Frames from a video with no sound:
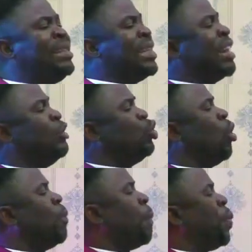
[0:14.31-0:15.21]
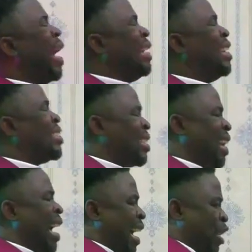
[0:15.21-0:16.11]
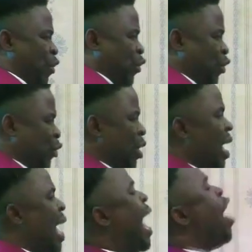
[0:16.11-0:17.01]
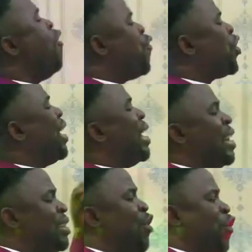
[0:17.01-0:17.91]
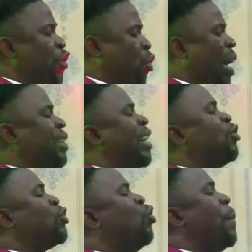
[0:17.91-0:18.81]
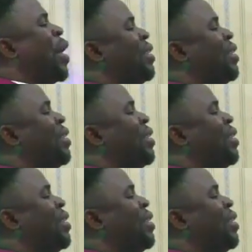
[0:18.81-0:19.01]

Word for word: that don't plan his life, every individual that does not plan his